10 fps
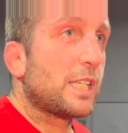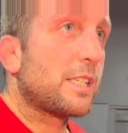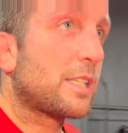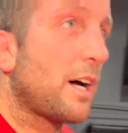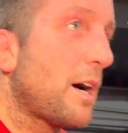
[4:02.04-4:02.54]

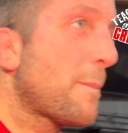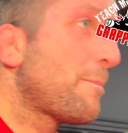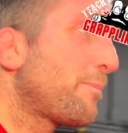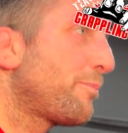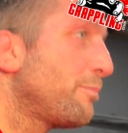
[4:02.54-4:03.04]
is uh,
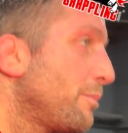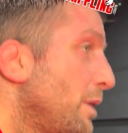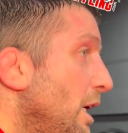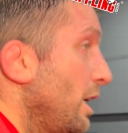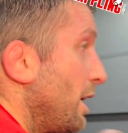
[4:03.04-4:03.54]

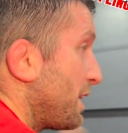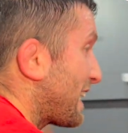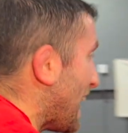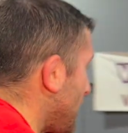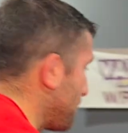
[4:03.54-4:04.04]
the
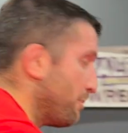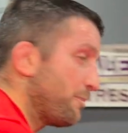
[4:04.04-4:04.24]
game.